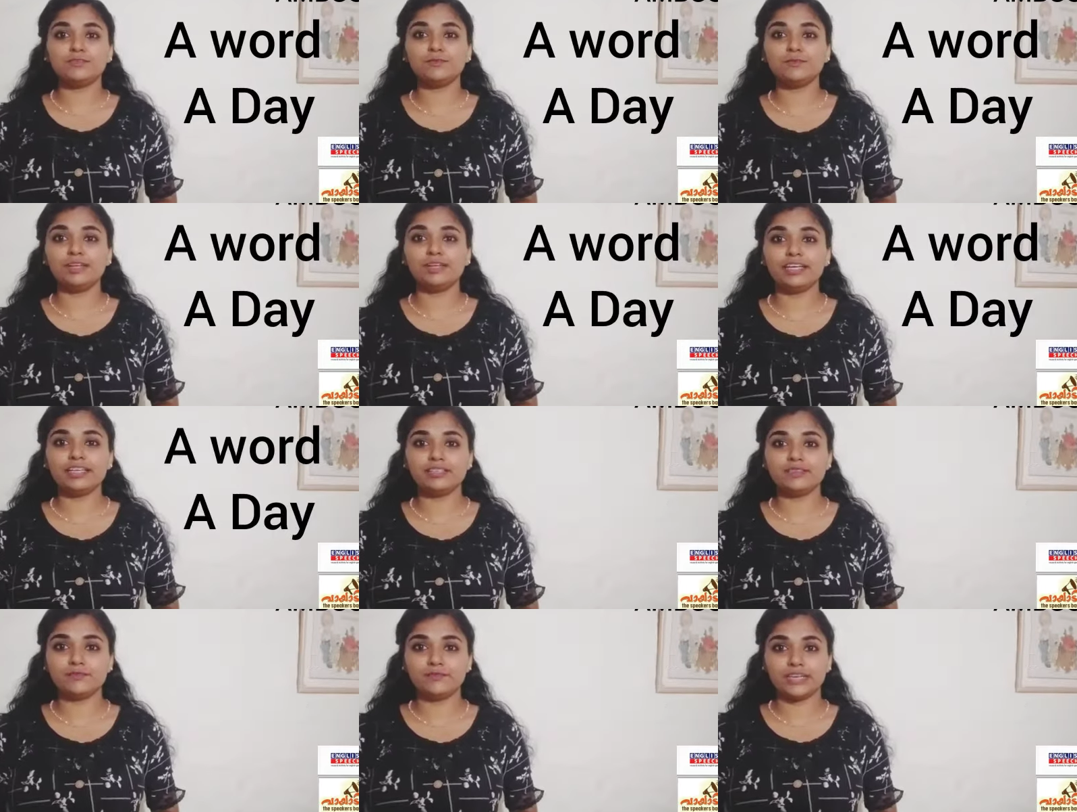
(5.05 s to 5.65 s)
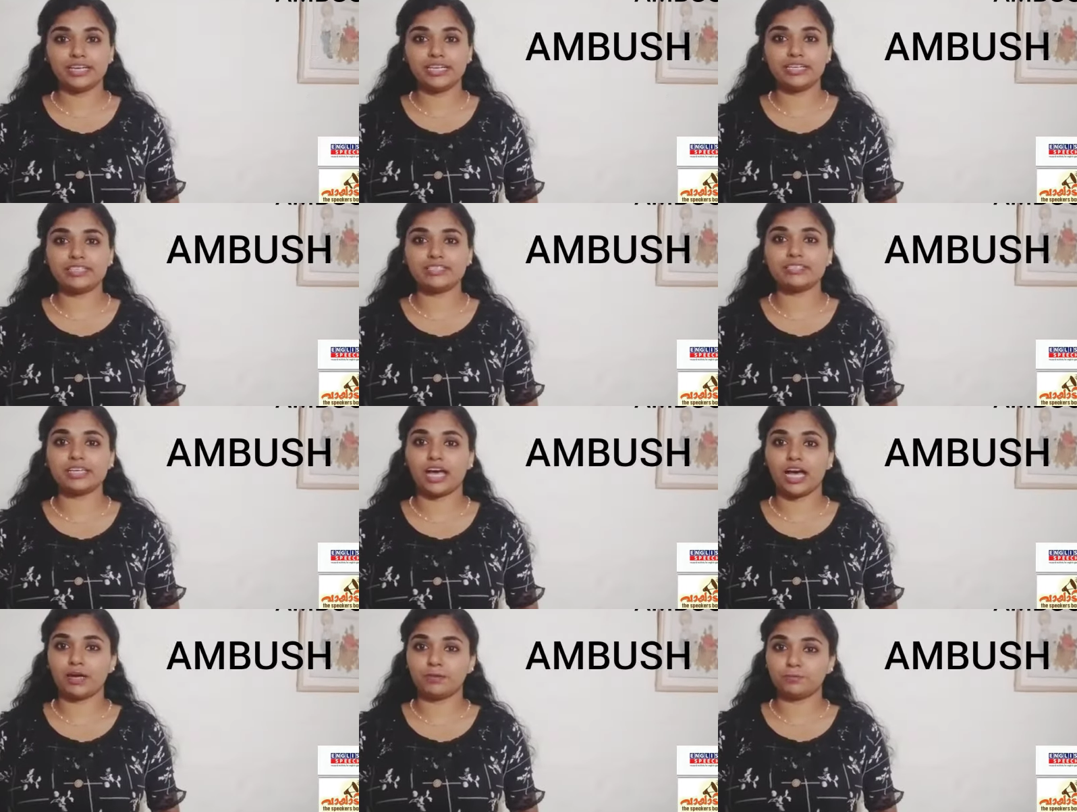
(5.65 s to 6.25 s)
Today's word
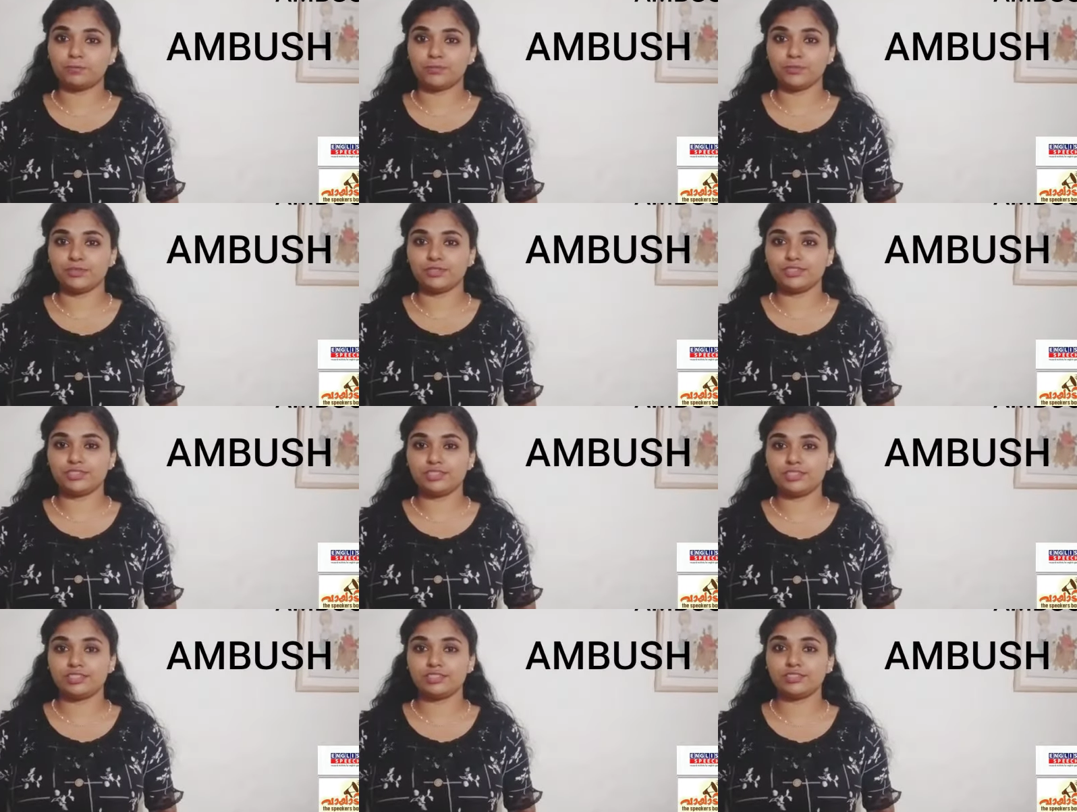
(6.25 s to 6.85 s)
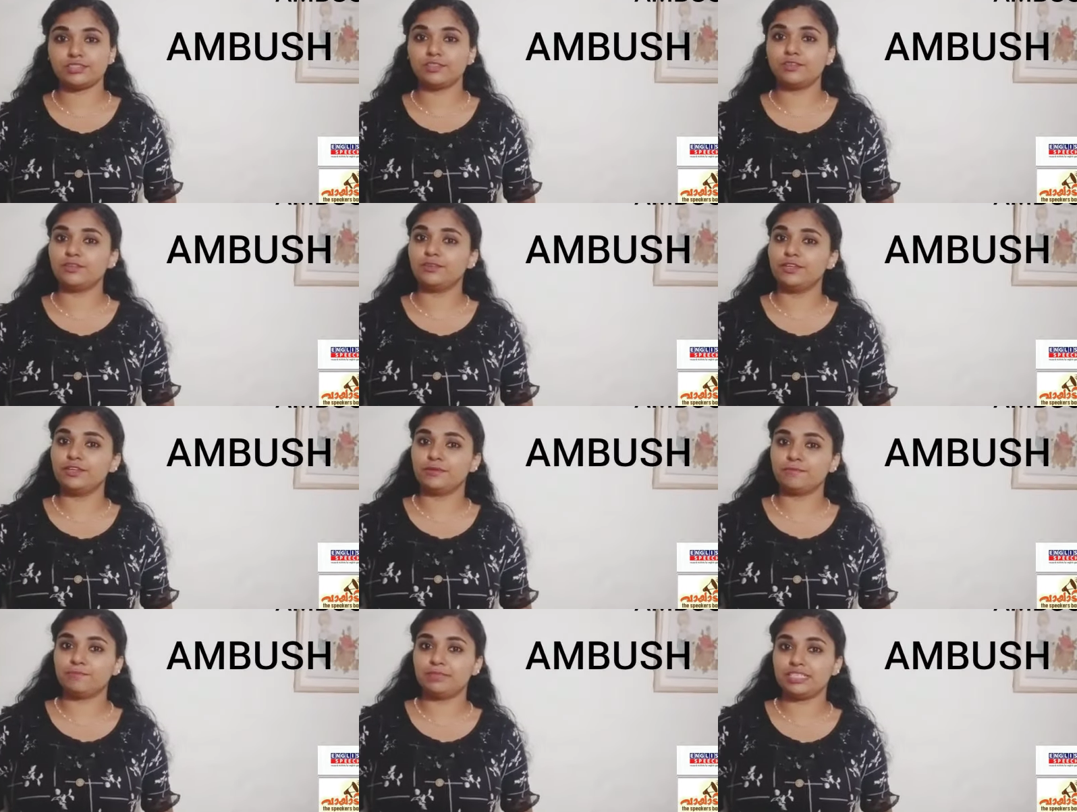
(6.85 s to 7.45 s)
is ambush.
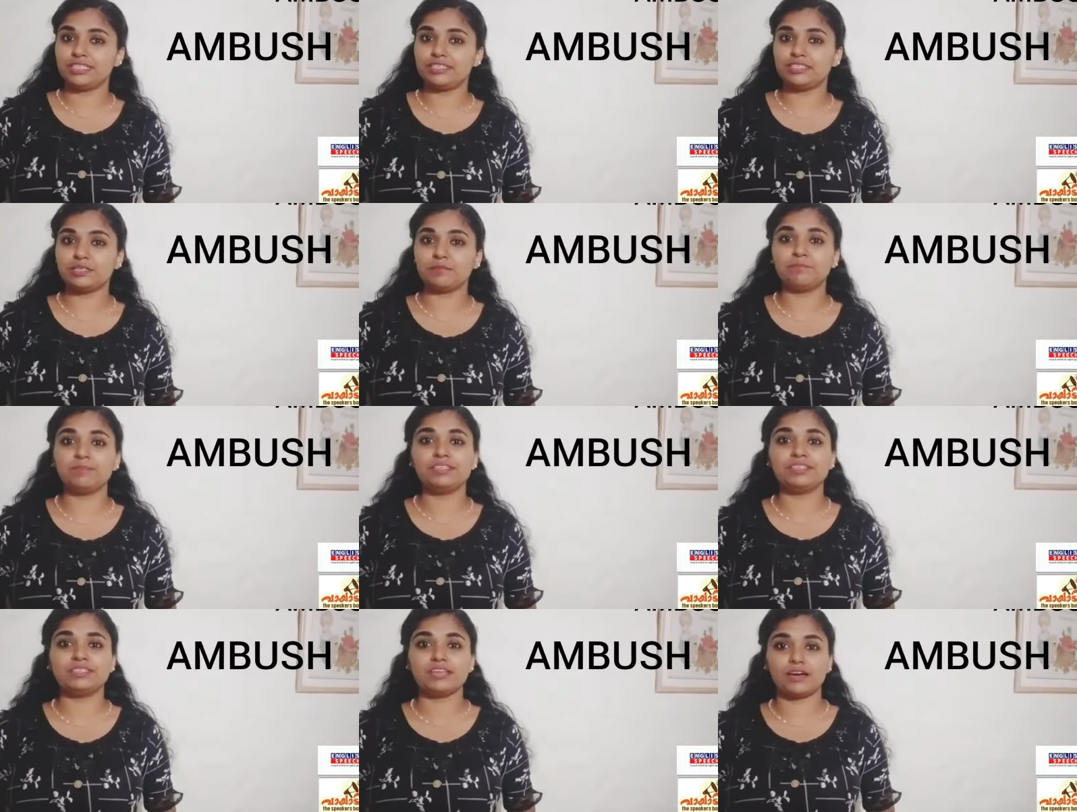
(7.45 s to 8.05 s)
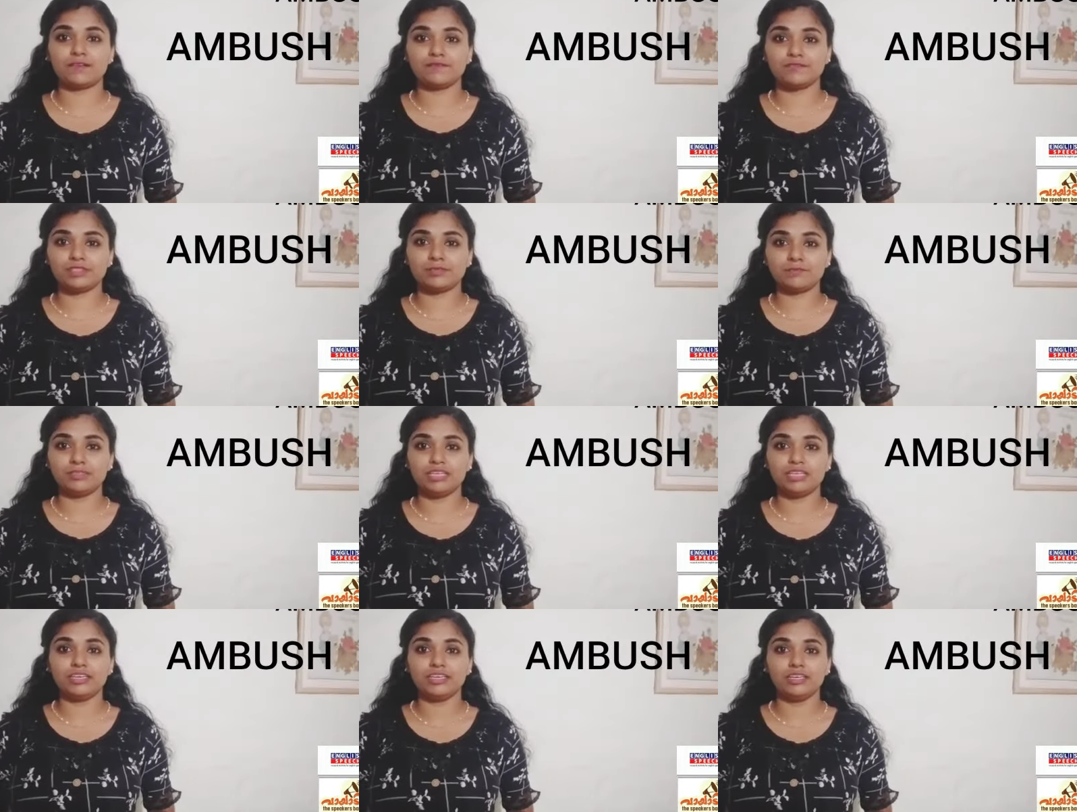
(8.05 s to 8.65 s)
Could you please repeat
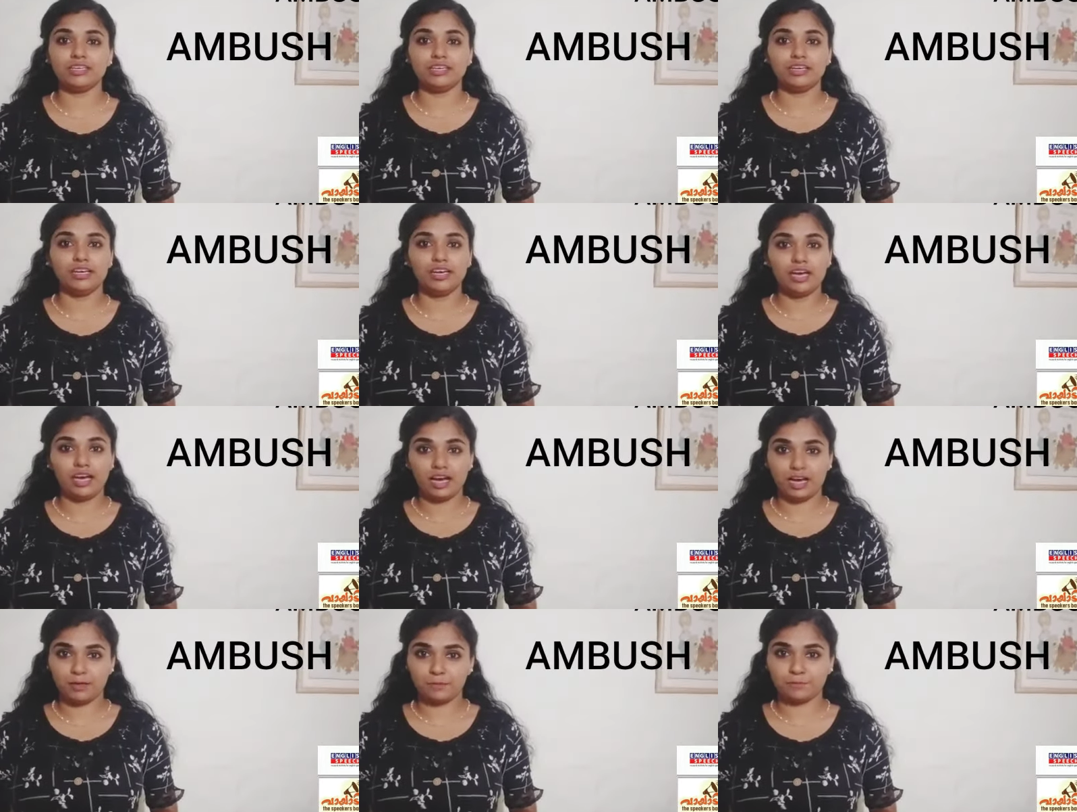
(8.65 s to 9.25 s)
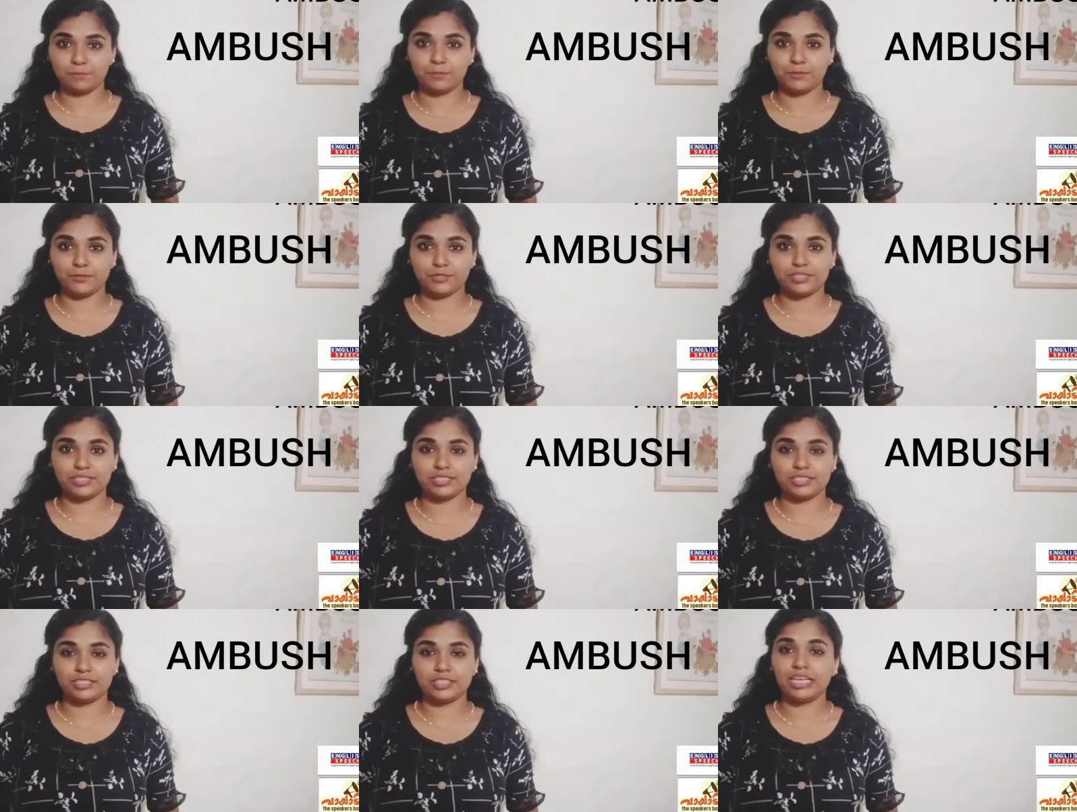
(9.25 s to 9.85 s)
after me?
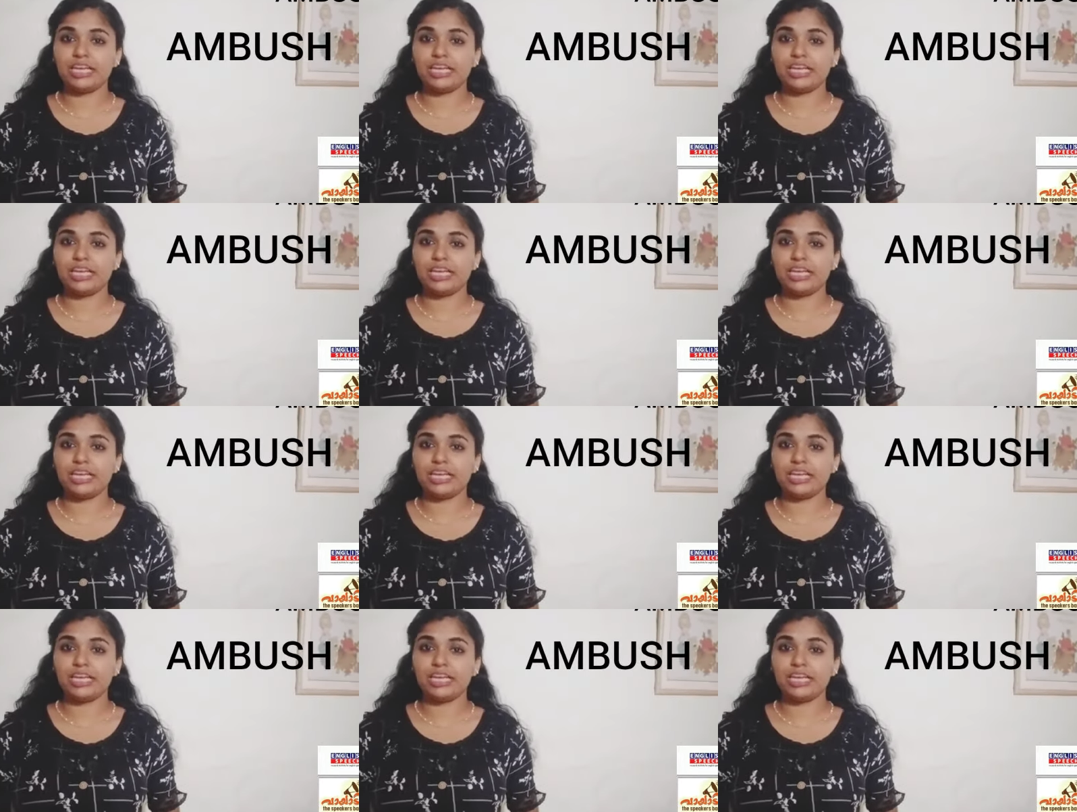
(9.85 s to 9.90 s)
Ambush.